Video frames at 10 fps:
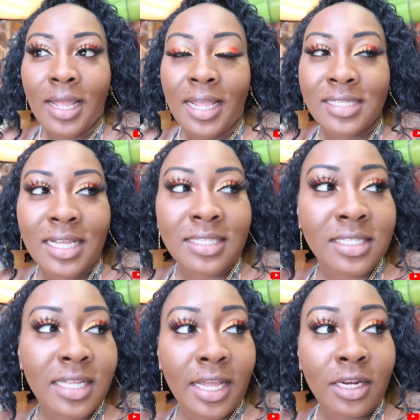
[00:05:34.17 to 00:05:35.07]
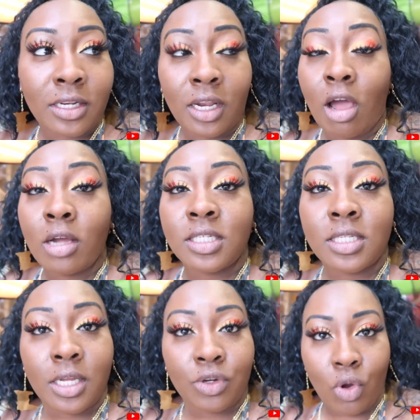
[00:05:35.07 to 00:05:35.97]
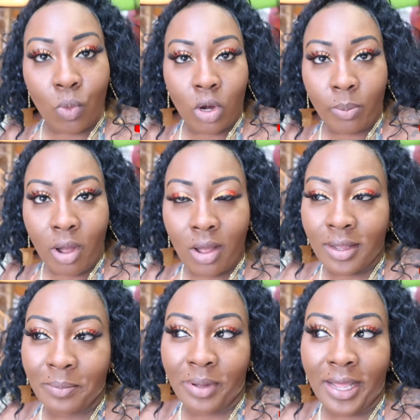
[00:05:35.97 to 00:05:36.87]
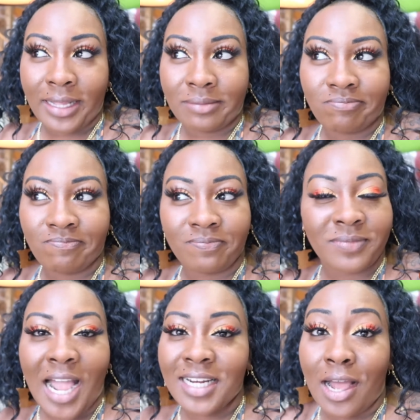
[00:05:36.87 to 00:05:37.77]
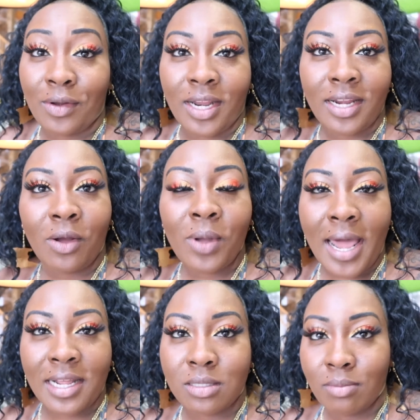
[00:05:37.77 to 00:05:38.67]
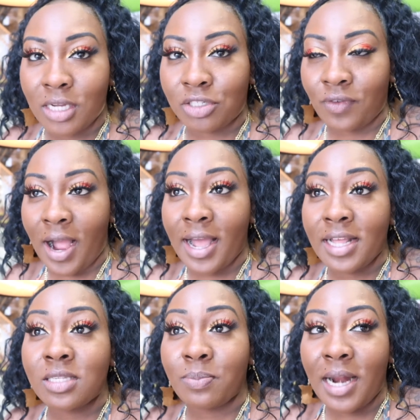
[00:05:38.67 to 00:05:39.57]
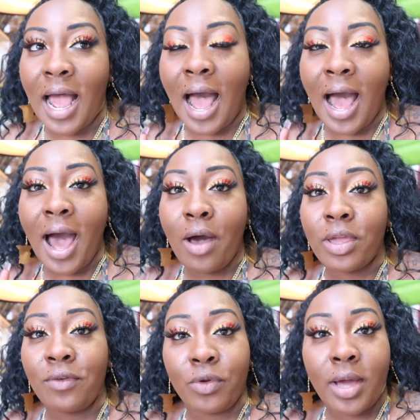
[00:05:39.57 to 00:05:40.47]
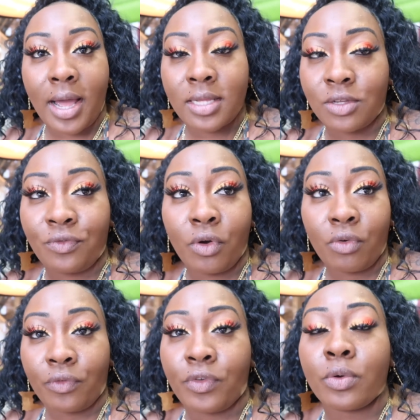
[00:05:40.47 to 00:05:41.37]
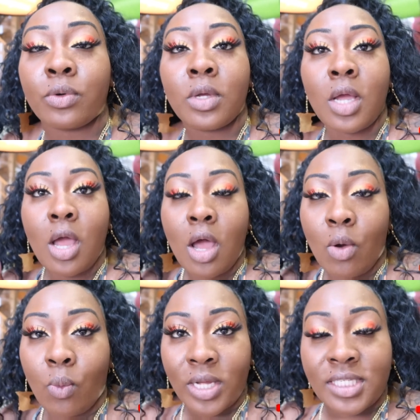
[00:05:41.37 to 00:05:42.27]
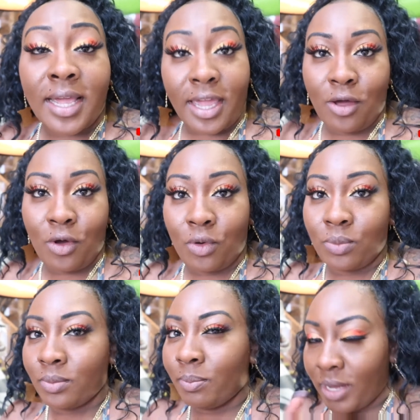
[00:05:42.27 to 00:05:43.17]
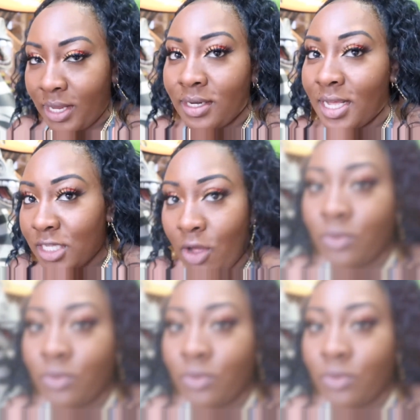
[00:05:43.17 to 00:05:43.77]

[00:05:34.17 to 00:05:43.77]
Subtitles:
it says it's the largest indoor water park, but I doubt it. It don't got as much rides, but I'll give you guys a full review once I get home. But let's go.